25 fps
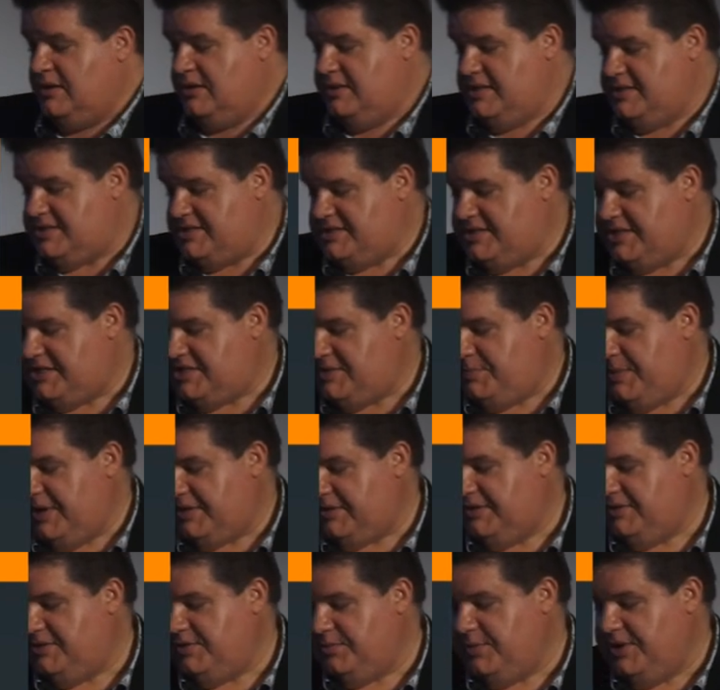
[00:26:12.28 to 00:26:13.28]
this is
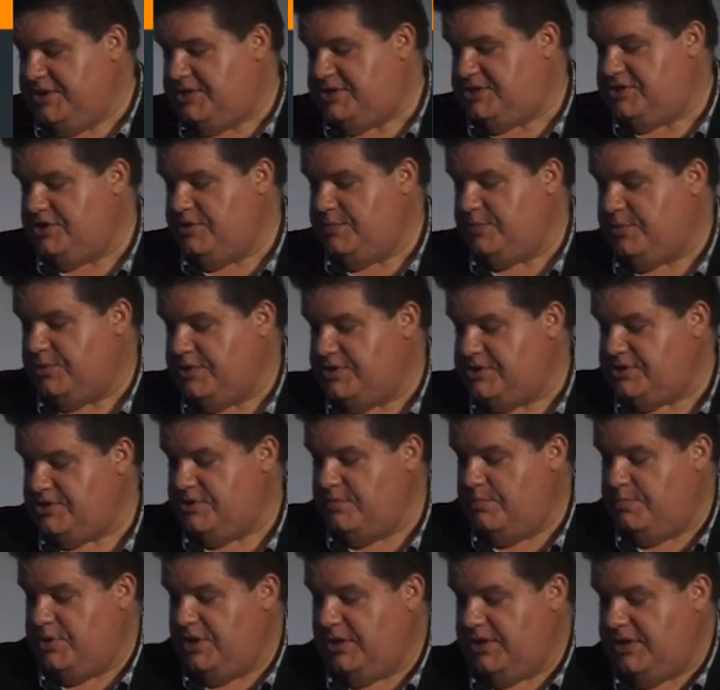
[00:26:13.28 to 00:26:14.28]
expected to reach
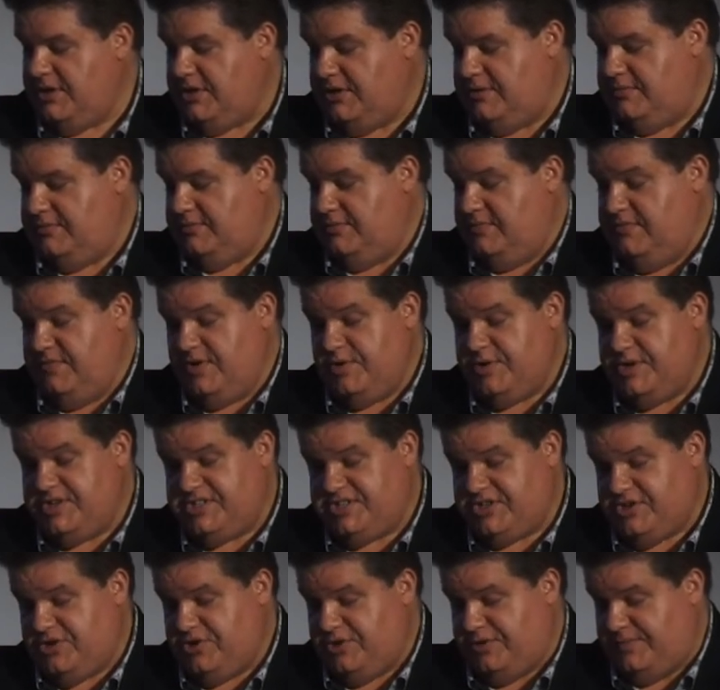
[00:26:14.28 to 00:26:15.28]
2.2 billion very
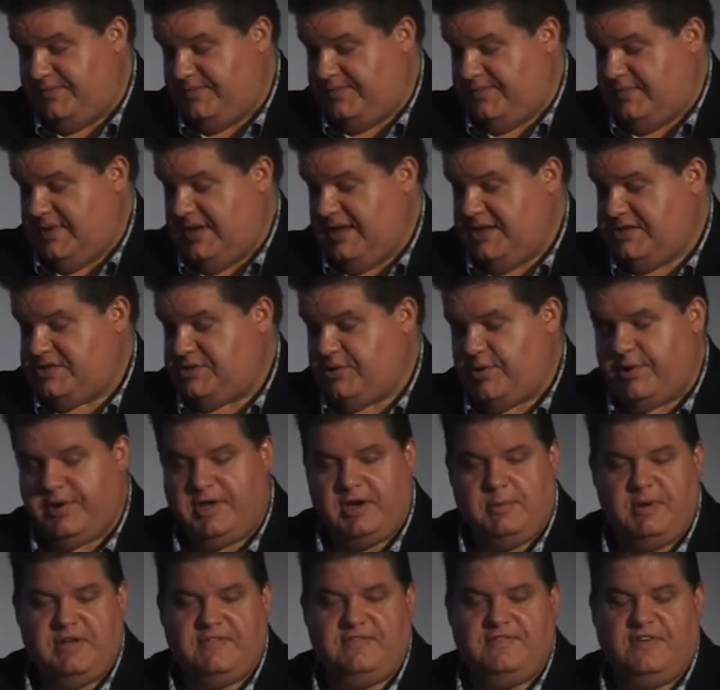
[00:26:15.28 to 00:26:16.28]
soon, and it's growing
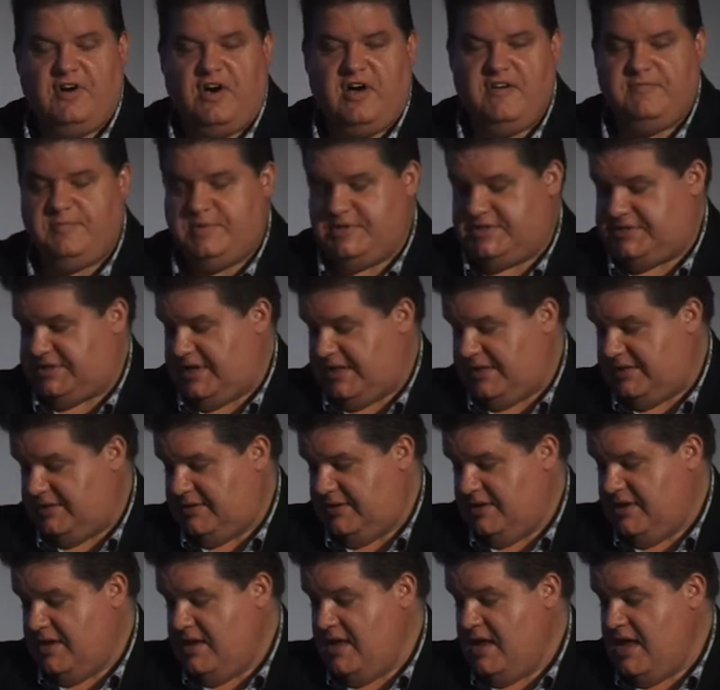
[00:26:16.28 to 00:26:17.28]
at about 5%
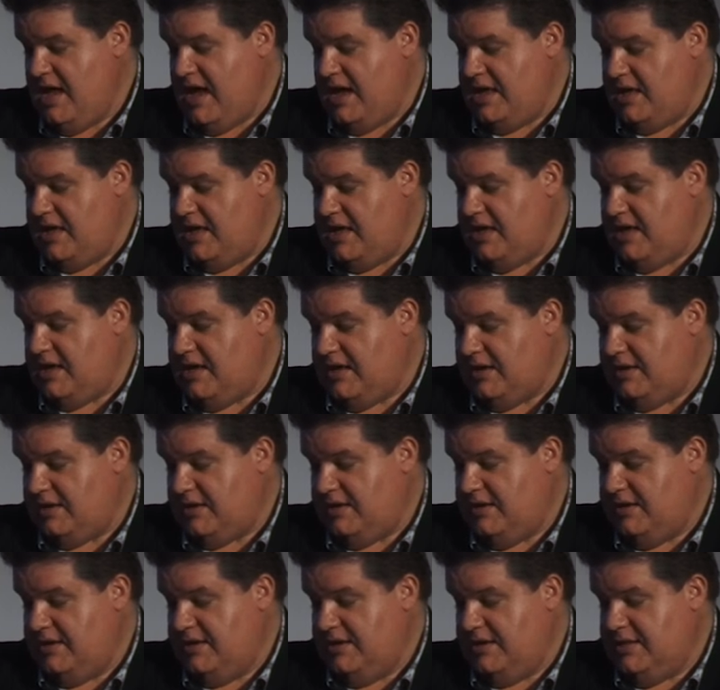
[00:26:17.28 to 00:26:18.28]
a year.
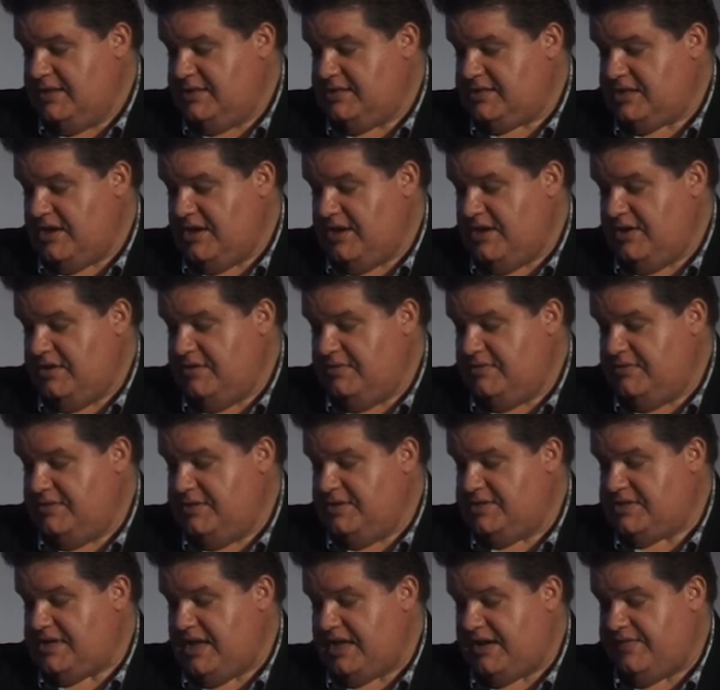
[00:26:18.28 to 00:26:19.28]
So
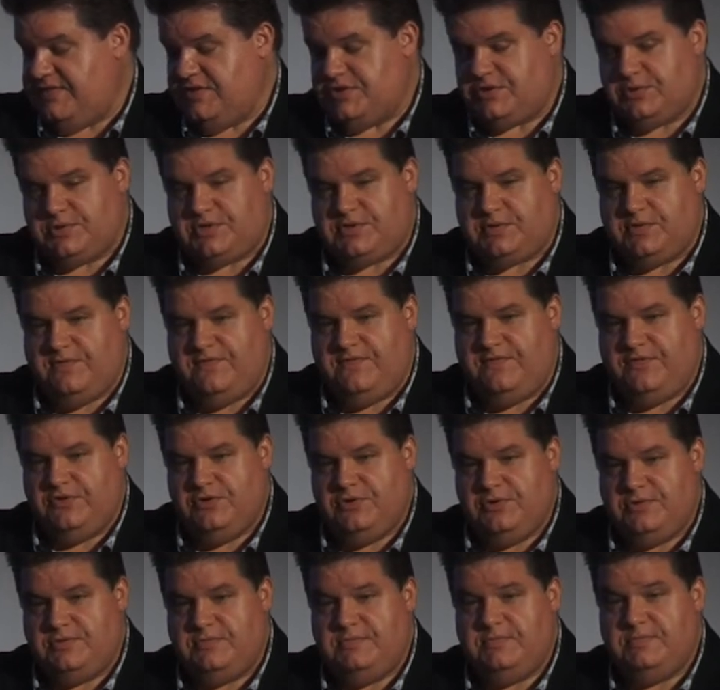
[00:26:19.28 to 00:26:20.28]
this artificial
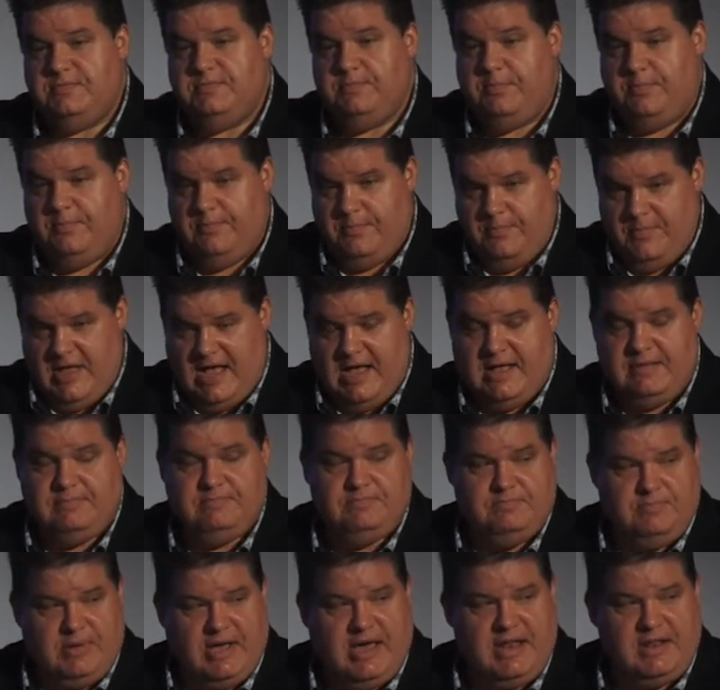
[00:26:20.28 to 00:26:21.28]
food
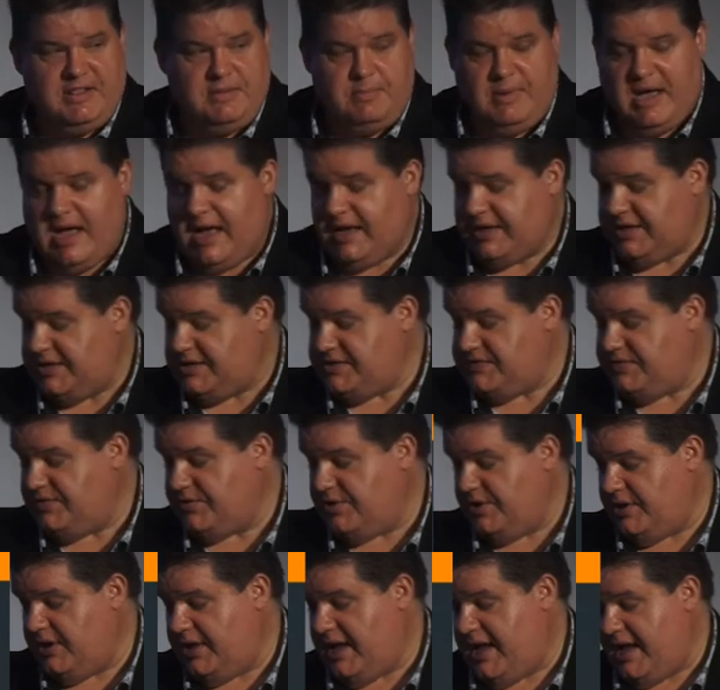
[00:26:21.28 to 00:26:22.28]
part of the market is
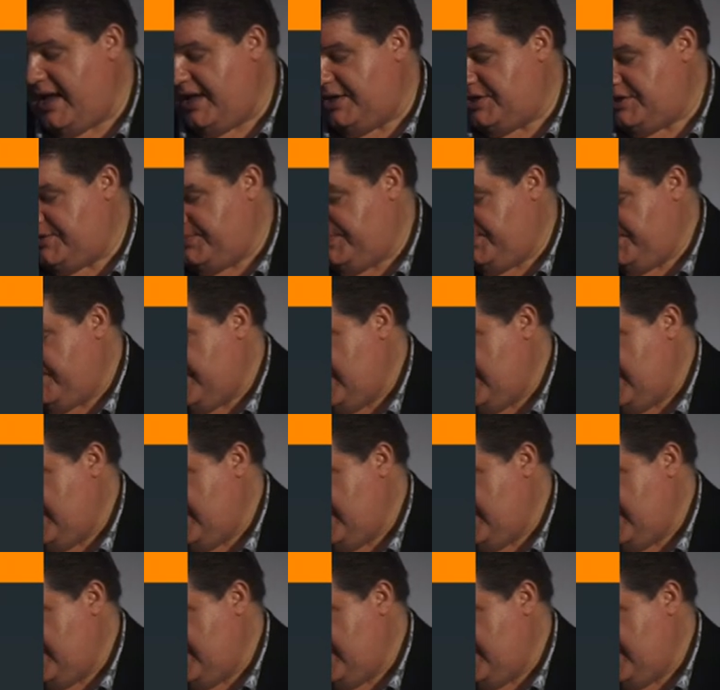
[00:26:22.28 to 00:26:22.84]
very large.